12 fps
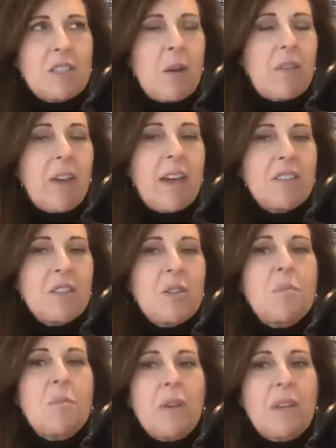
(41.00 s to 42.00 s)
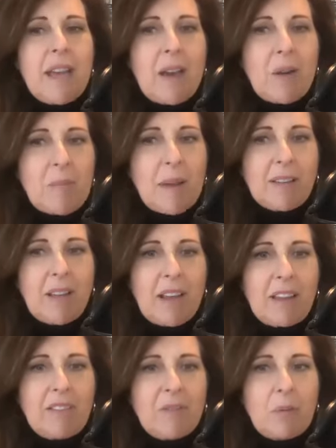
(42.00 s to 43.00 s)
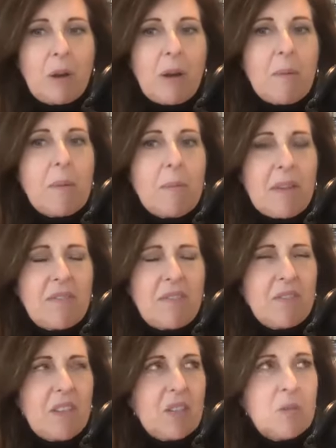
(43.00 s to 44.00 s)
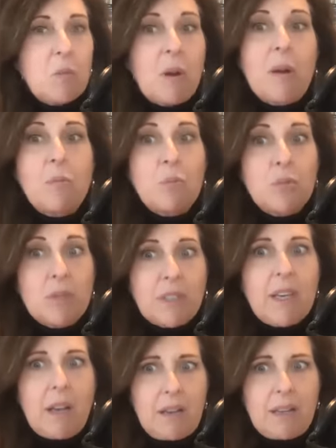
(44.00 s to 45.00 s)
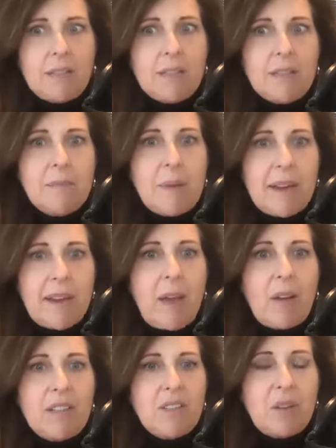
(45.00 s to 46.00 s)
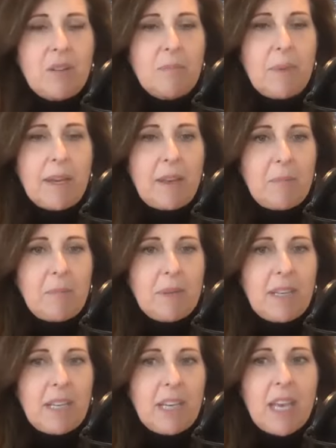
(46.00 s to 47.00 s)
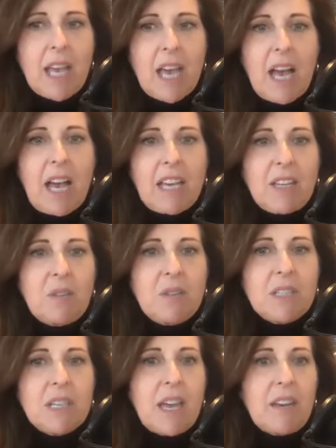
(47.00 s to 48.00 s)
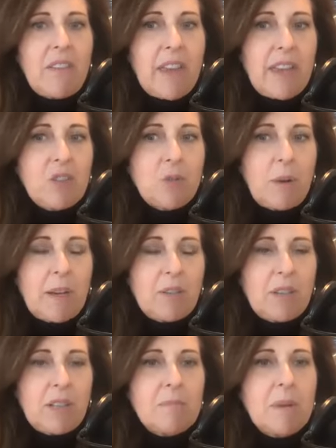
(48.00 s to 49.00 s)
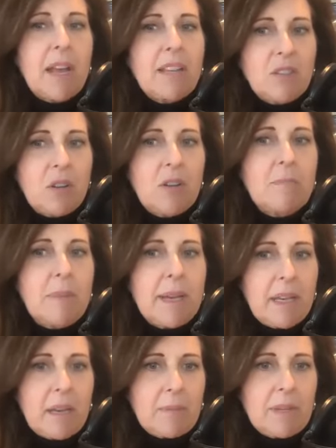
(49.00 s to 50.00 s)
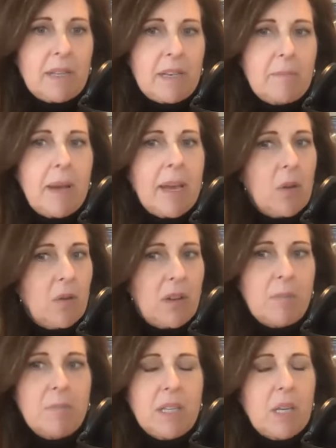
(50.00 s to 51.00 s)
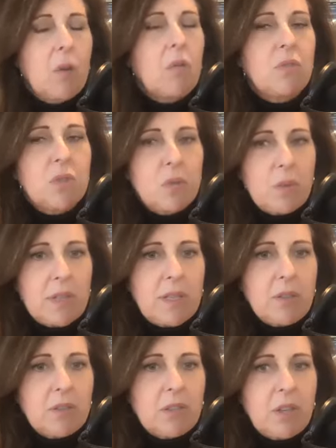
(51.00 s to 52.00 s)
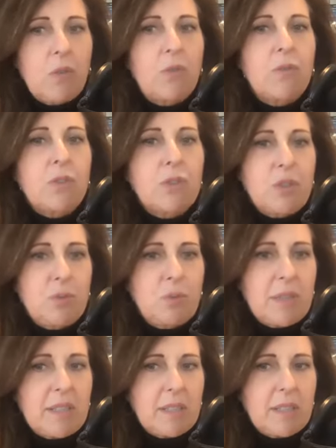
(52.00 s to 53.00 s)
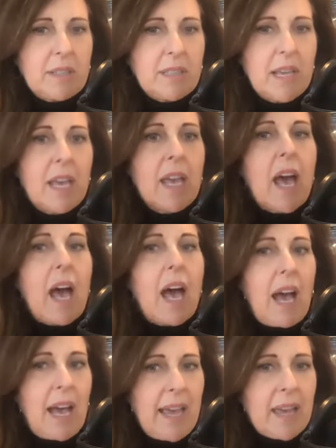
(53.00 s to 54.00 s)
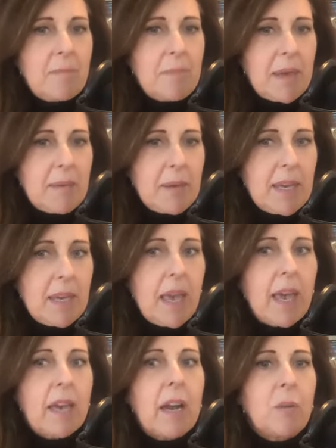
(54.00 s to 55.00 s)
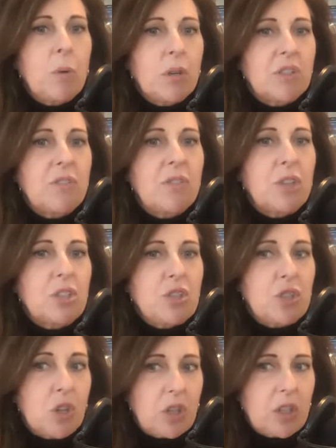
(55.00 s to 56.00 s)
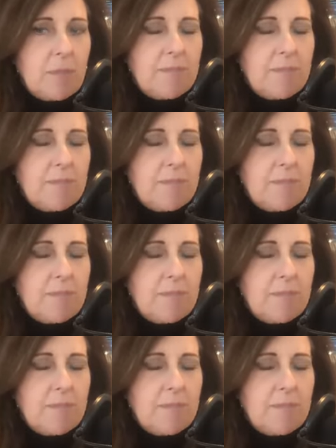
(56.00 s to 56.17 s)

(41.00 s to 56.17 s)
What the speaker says: I've gotten to the point now in my life where I'm in my 50s where I'm really honest about how I started my company. I used to kind of hedge around it, but I started my own company over 20 years ago for two reasons. I had a baby and I worked for a jerk.